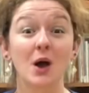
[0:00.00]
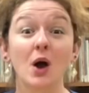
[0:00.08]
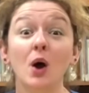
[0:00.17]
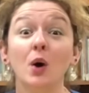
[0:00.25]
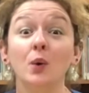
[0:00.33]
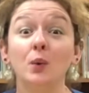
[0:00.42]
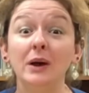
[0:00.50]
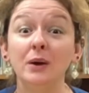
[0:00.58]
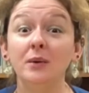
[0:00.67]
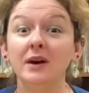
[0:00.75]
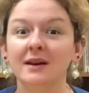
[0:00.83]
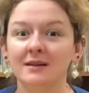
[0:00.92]
We
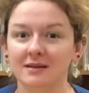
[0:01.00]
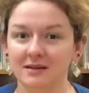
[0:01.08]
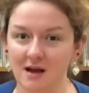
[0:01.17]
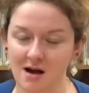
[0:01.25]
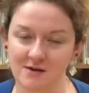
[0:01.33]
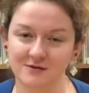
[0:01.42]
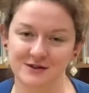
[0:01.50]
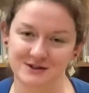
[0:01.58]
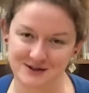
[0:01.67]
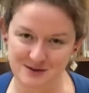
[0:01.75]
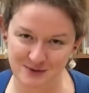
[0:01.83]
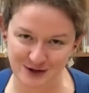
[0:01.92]
would love to see
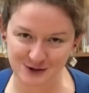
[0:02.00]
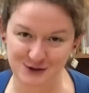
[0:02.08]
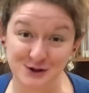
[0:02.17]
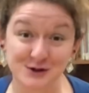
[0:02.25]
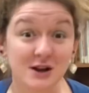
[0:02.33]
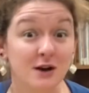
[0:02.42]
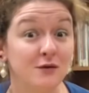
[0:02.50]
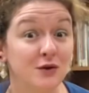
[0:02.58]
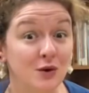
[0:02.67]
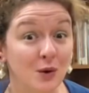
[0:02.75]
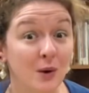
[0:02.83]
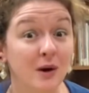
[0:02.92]
pictures of
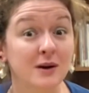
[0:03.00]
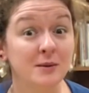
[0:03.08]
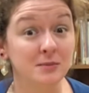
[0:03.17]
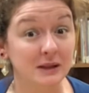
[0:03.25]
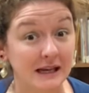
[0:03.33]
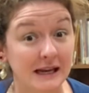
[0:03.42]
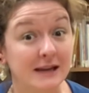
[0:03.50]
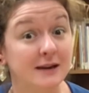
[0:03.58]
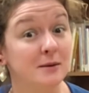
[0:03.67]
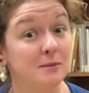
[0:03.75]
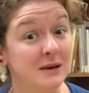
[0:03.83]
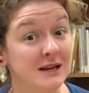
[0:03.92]
your completed
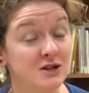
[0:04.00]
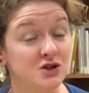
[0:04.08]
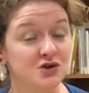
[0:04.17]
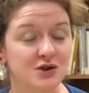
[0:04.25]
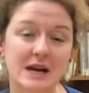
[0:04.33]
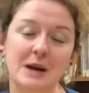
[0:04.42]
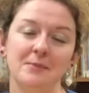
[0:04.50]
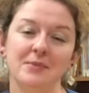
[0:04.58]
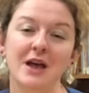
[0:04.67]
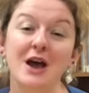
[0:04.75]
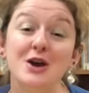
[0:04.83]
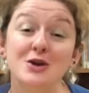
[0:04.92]
peace tree.
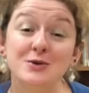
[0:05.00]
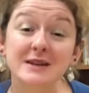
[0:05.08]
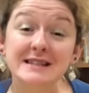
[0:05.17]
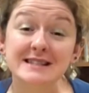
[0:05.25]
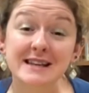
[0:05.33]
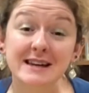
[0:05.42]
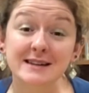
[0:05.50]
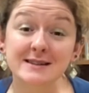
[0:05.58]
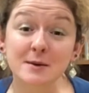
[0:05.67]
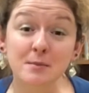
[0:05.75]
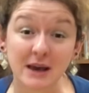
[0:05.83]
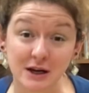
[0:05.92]
You can send us a
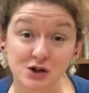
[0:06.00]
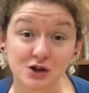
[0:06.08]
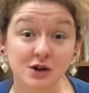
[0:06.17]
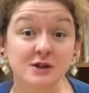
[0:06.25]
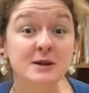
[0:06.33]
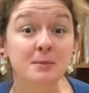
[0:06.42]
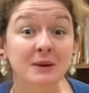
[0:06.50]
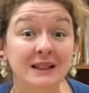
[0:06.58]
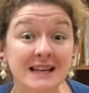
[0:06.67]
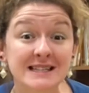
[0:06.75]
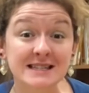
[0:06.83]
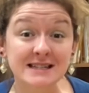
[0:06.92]
picture to
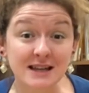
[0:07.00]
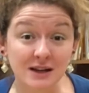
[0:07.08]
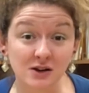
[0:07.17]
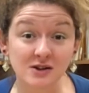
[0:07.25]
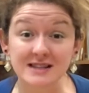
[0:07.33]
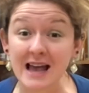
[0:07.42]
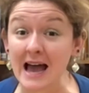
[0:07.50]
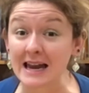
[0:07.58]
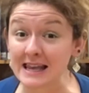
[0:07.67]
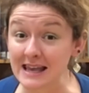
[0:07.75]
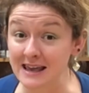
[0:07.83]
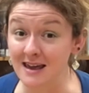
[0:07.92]

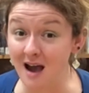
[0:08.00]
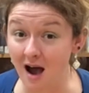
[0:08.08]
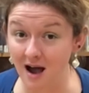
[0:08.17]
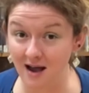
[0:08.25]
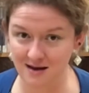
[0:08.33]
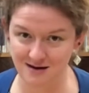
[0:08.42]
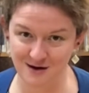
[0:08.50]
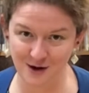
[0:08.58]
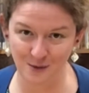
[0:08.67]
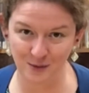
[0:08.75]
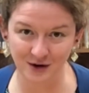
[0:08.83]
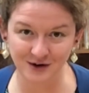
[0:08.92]

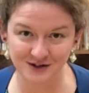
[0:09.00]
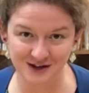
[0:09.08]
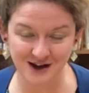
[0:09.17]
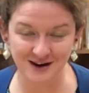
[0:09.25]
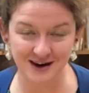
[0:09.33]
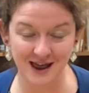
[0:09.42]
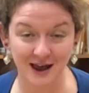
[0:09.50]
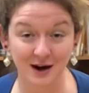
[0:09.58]
pleasanthills@einetwork.net,